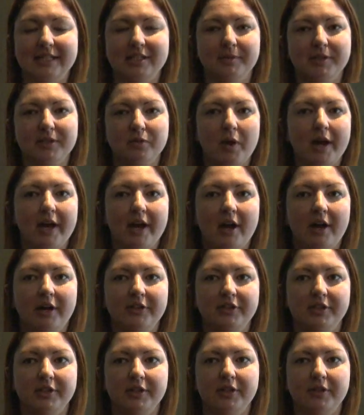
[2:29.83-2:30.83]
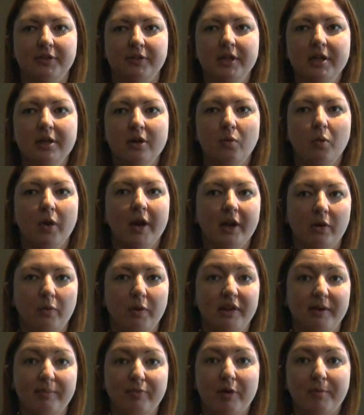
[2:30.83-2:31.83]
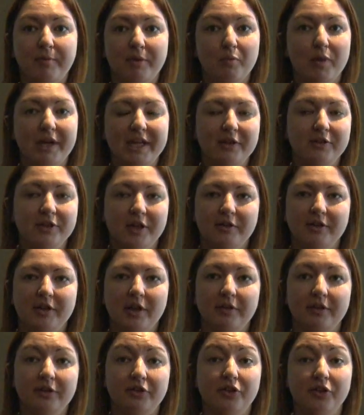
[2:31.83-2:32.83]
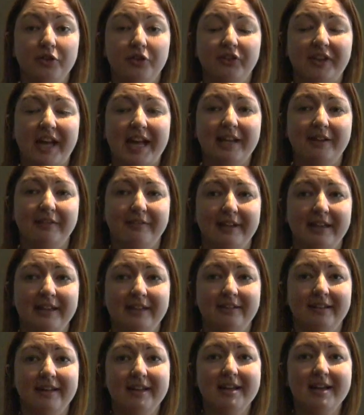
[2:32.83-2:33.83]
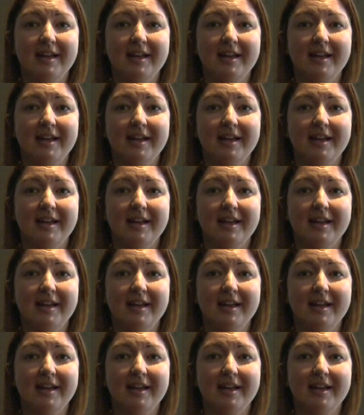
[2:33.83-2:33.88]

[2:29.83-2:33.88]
So it's quite hard to work with a problem where you don't know the true scale of it.